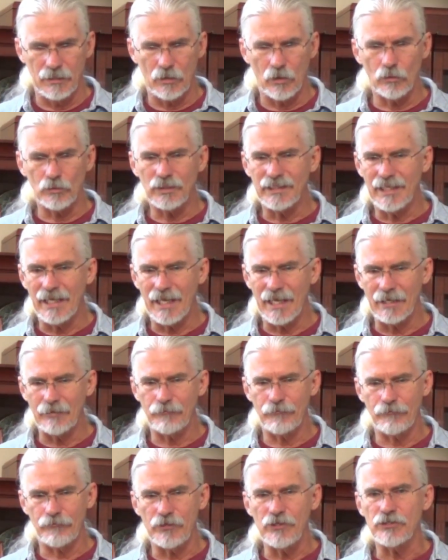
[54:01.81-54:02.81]
only
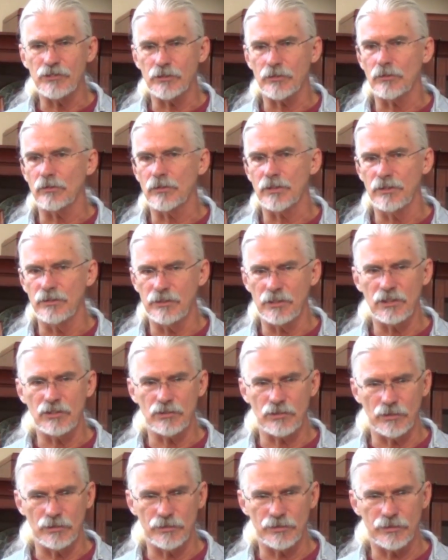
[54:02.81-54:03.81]
had physical
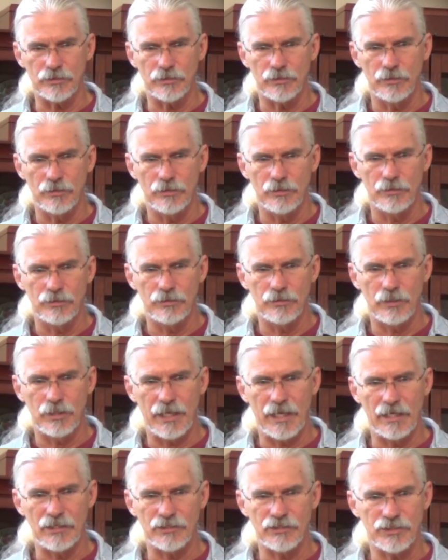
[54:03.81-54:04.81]
conditions
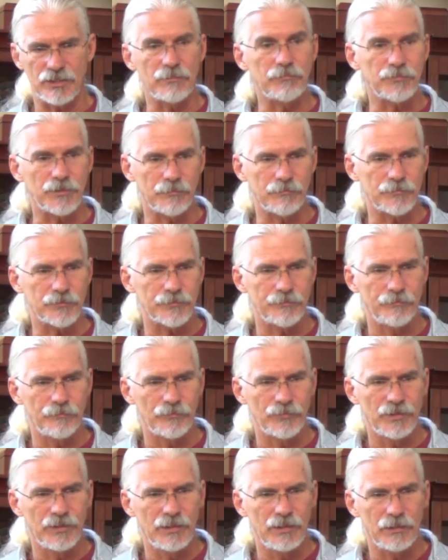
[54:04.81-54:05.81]
as symptoms.
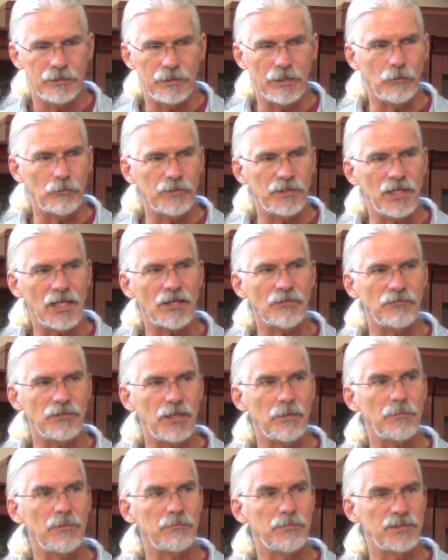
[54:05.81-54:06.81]
You know, we think of
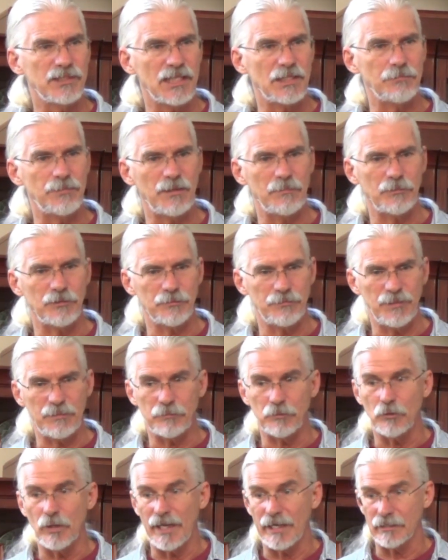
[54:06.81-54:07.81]
demon possessed people as
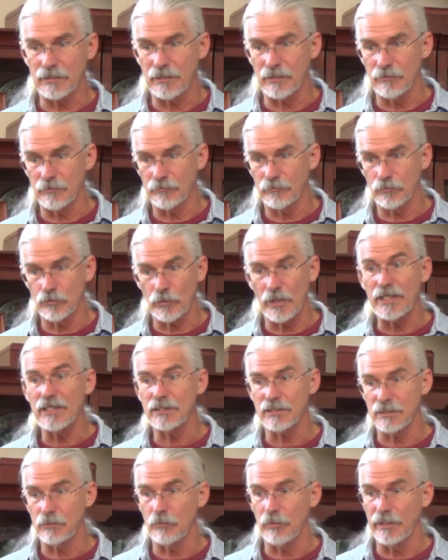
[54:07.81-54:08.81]
people who act in a
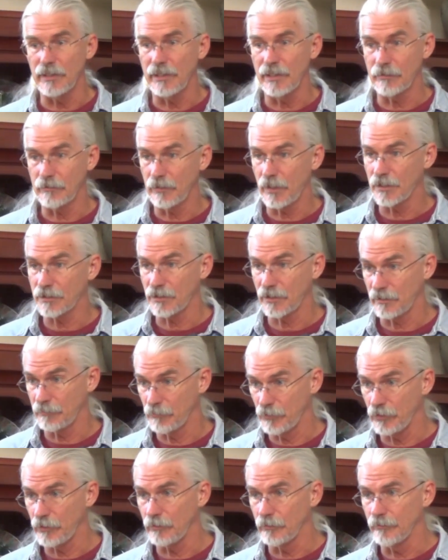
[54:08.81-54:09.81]
crazy way, and lots of
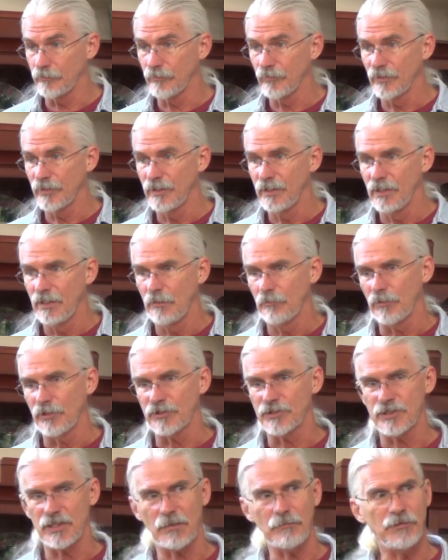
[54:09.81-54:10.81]
them do.
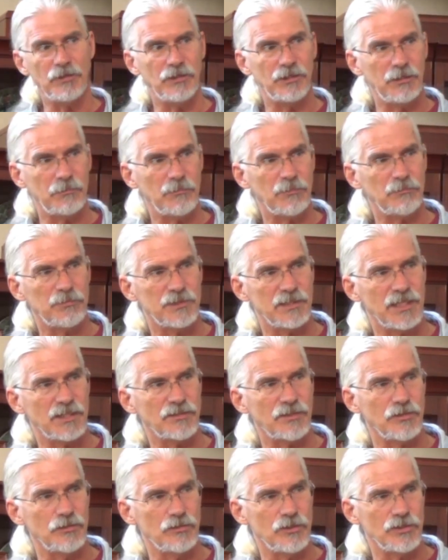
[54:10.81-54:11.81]
But some of the demon
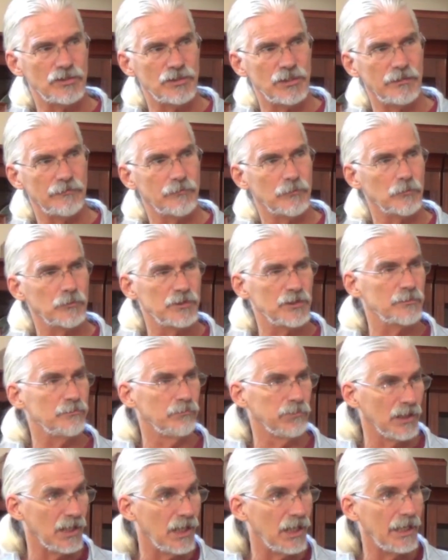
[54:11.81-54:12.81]
possessed that Jesus delivered were
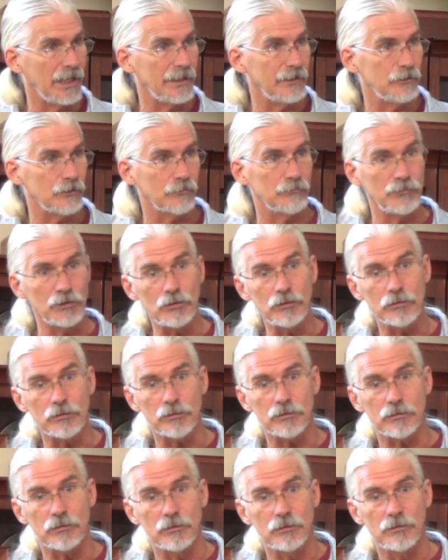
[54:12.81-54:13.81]
just blind or
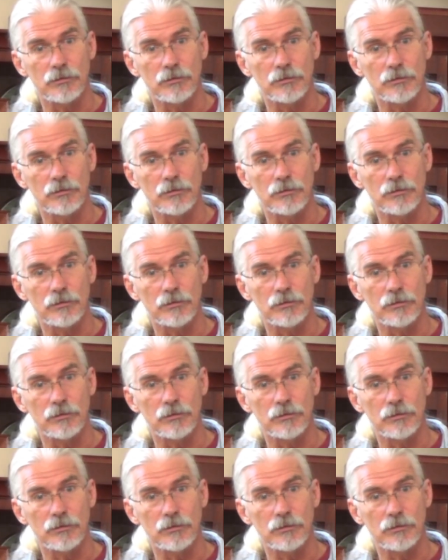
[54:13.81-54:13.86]
mute